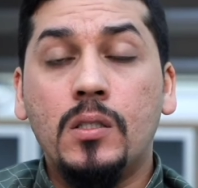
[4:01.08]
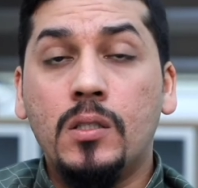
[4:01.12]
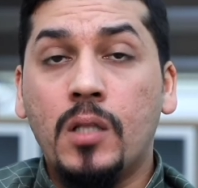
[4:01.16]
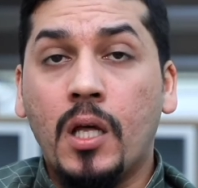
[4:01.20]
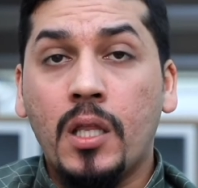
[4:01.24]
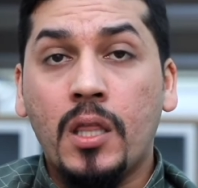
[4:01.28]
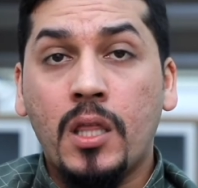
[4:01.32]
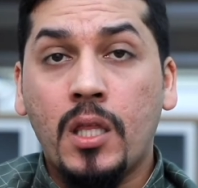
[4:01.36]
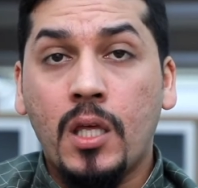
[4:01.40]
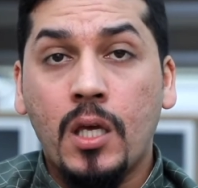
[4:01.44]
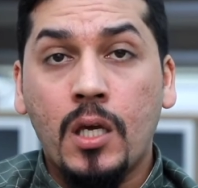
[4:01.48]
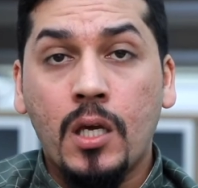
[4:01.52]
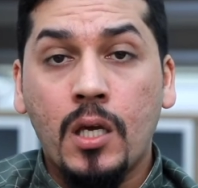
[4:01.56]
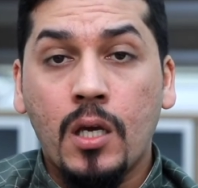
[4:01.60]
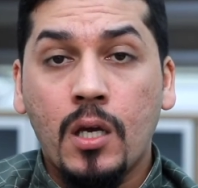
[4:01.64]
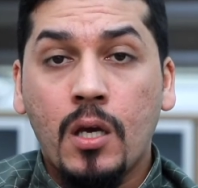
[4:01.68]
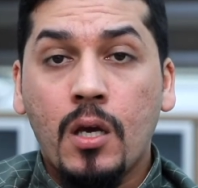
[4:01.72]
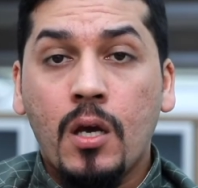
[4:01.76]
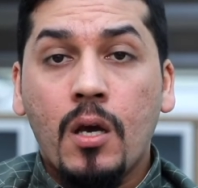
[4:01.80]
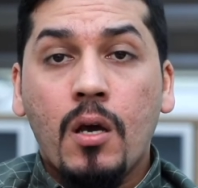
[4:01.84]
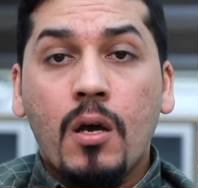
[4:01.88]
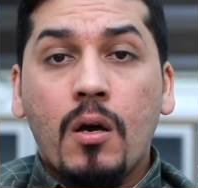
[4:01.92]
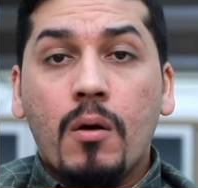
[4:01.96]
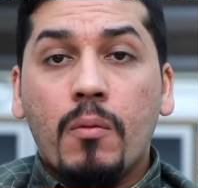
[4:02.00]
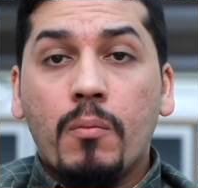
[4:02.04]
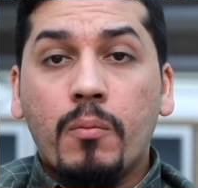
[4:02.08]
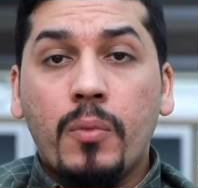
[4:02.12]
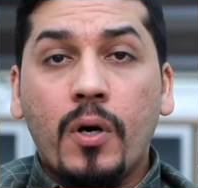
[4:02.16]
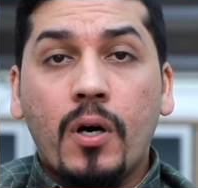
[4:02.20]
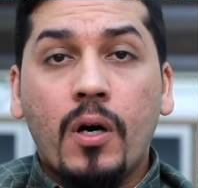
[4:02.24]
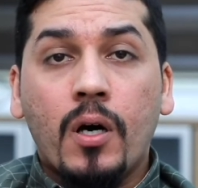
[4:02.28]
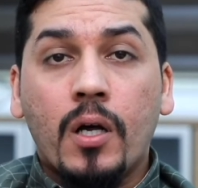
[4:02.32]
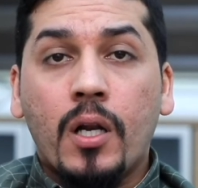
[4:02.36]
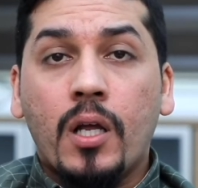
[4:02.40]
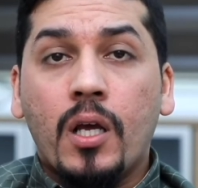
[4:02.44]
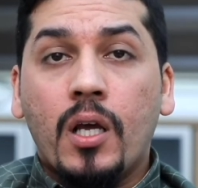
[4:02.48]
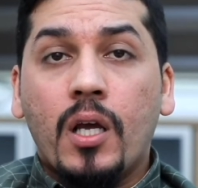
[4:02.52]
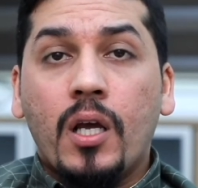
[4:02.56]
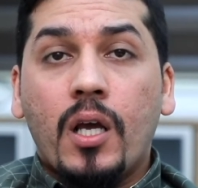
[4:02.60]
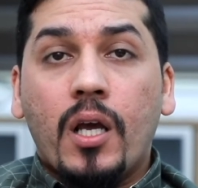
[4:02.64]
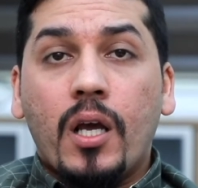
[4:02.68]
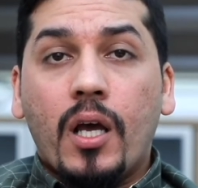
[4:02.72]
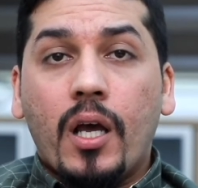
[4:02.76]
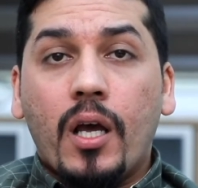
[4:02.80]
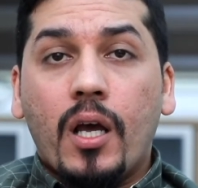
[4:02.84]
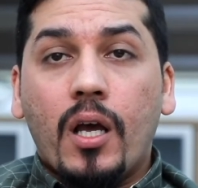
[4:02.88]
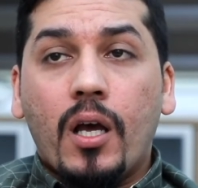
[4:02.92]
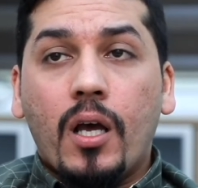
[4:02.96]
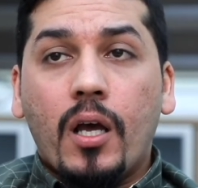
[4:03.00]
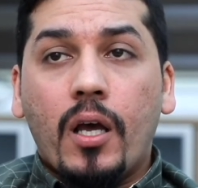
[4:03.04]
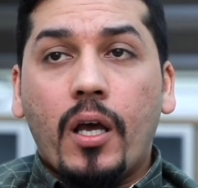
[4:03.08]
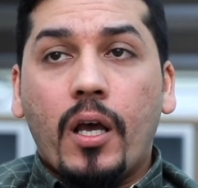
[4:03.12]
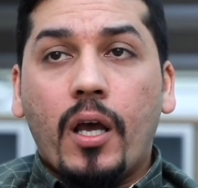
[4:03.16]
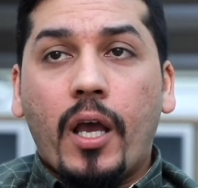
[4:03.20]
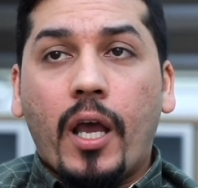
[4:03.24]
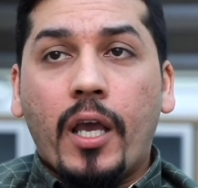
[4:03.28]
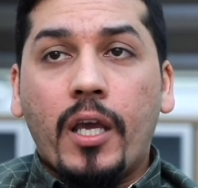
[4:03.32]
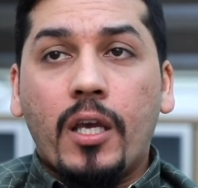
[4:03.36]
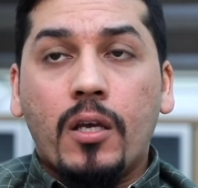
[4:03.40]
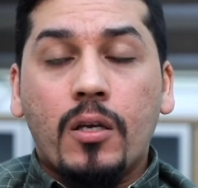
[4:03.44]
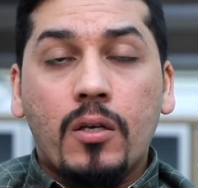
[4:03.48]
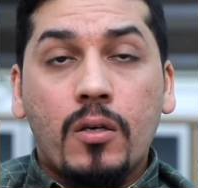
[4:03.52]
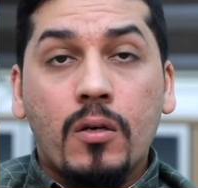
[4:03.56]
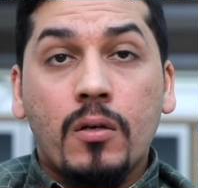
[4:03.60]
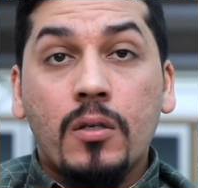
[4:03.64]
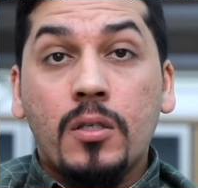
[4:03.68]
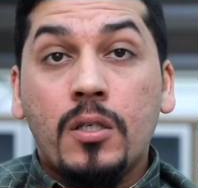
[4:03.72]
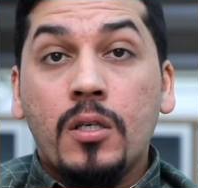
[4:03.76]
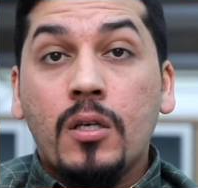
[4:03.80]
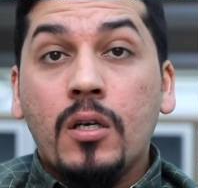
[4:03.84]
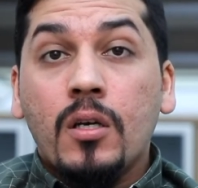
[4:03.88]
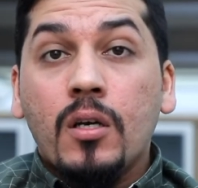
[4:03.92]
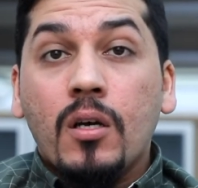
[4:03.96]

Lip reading: nothing but a good